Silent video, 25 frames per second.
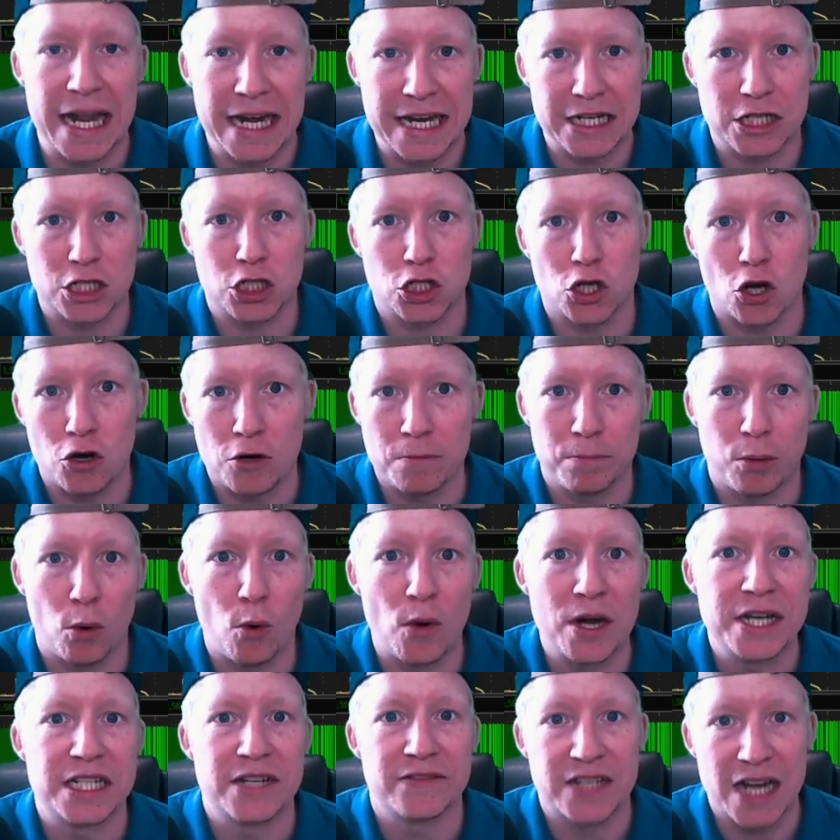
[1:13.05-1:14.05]
any certain
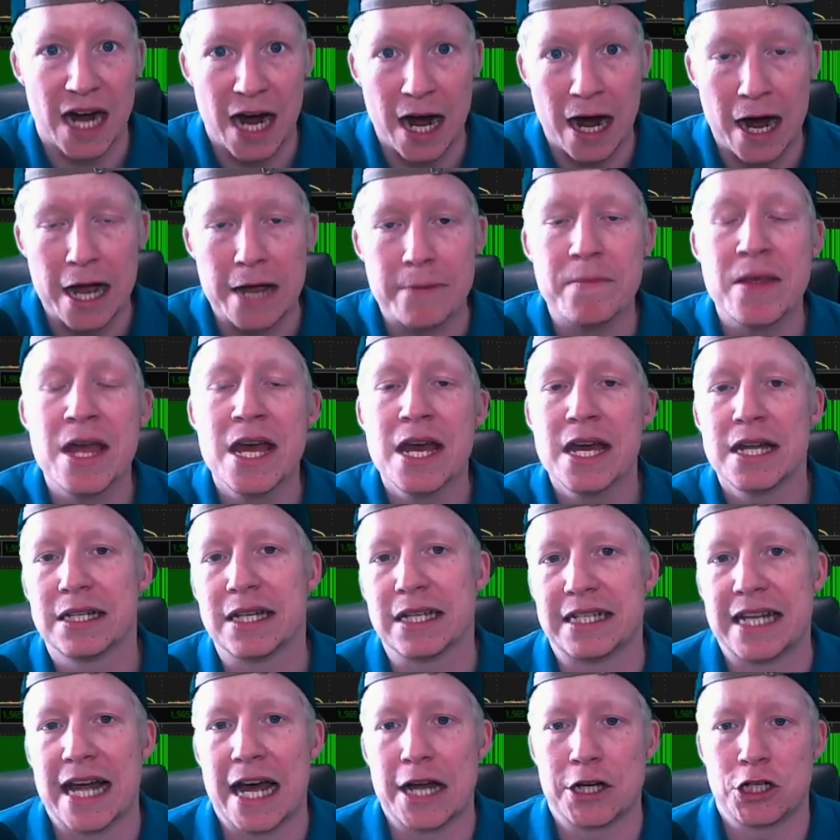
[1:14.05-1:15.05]
points of time
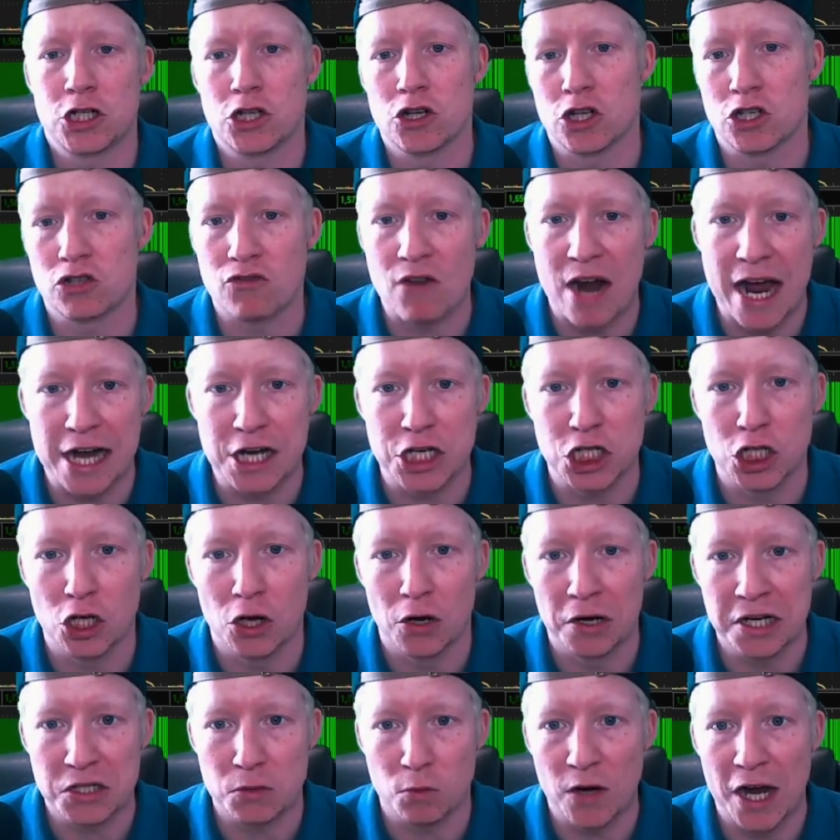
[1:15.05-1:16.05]
to test your strategy
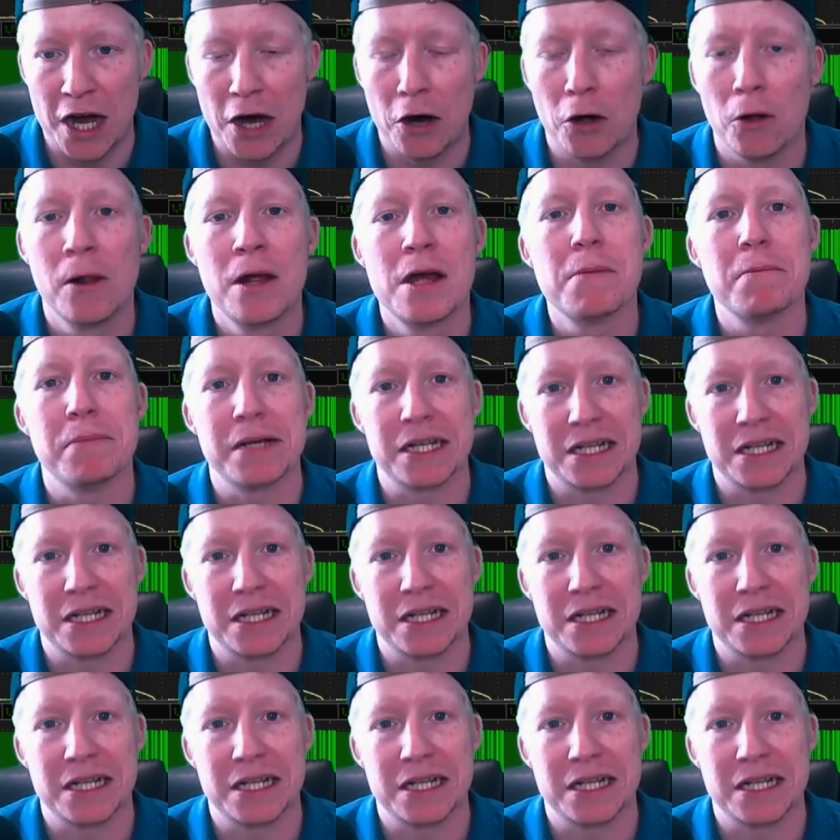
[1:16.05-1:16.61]
on as well,